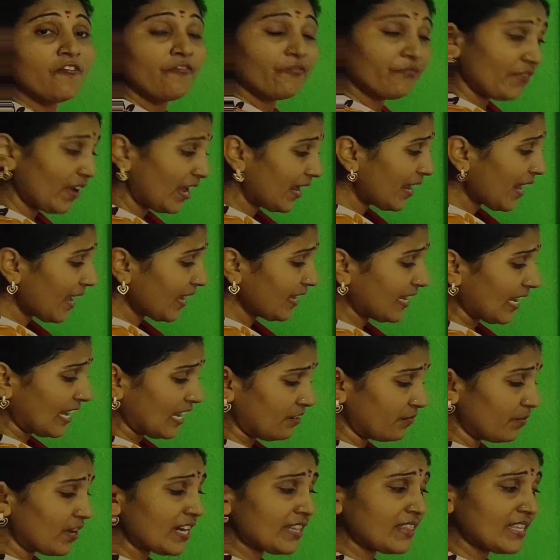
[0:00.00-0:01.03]
When I
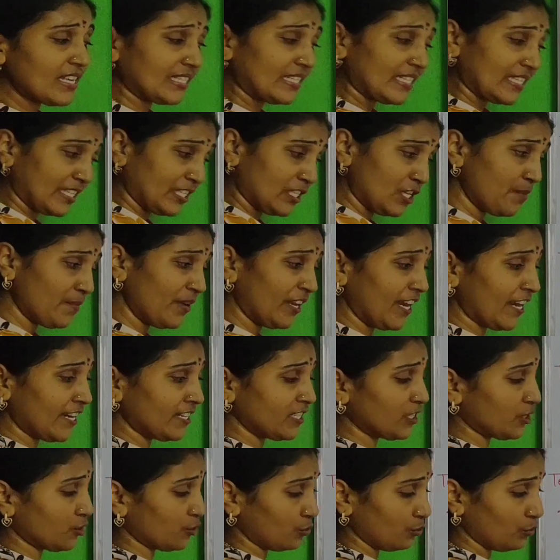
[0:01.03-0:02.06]
convert the 60
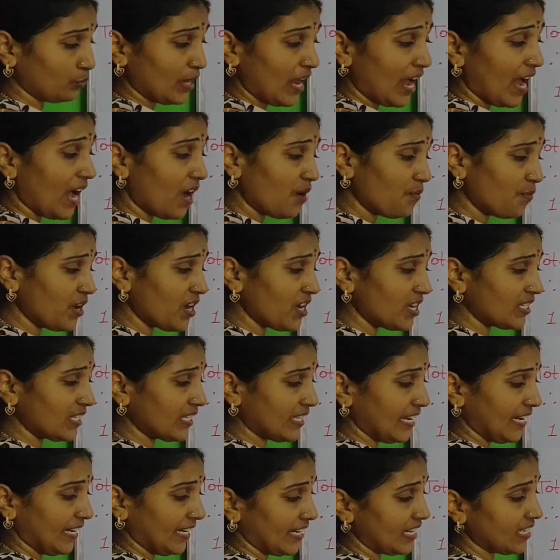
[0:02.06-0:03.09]
minutes to the
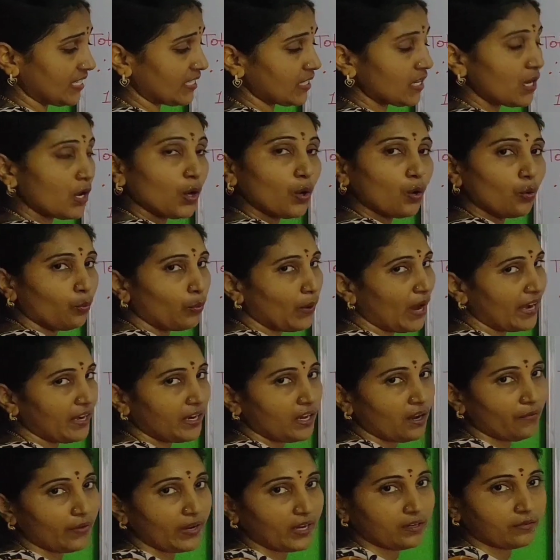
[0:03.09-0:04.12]
hours, it is
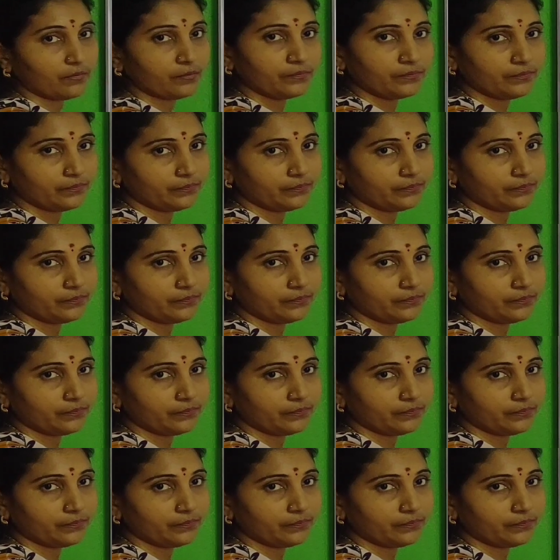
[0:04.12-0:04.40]
1 hour.